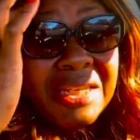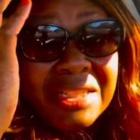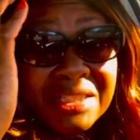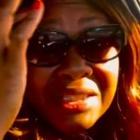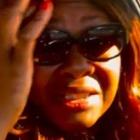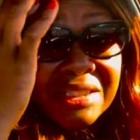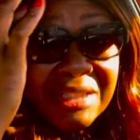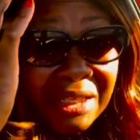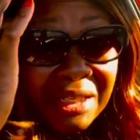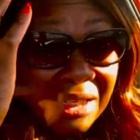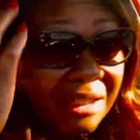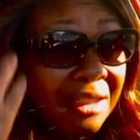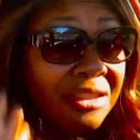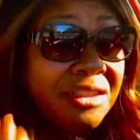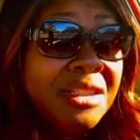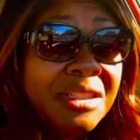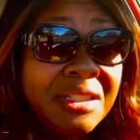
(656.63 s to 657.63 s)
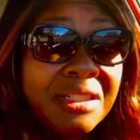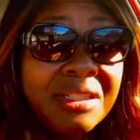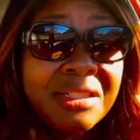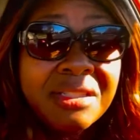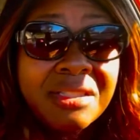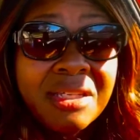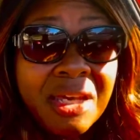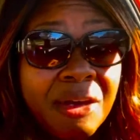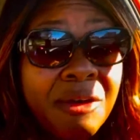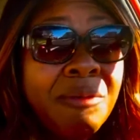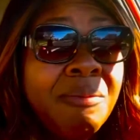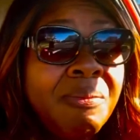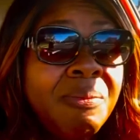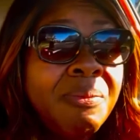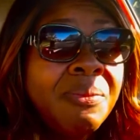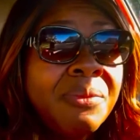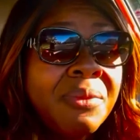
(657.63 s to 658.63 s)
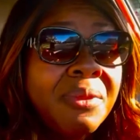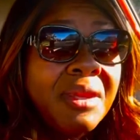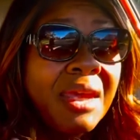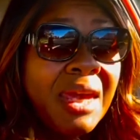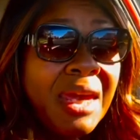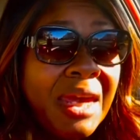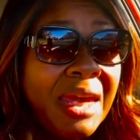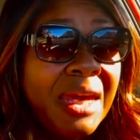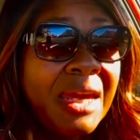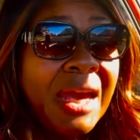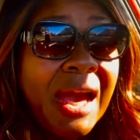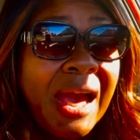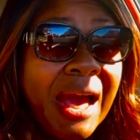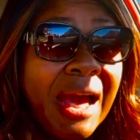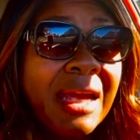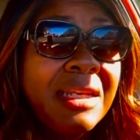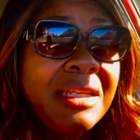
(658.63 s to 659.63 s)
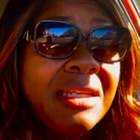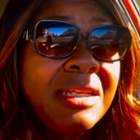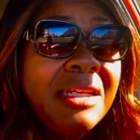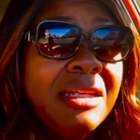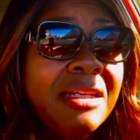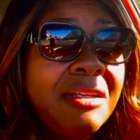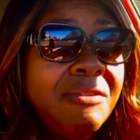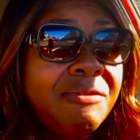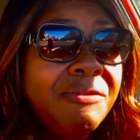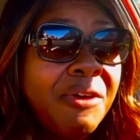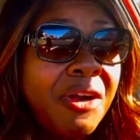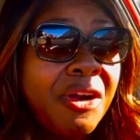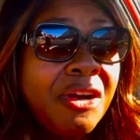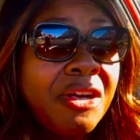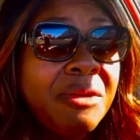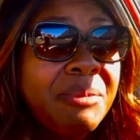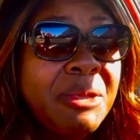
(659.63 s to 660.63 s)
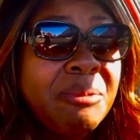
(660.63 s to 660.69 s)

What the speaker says: is sick. She needs help, and I need for her to be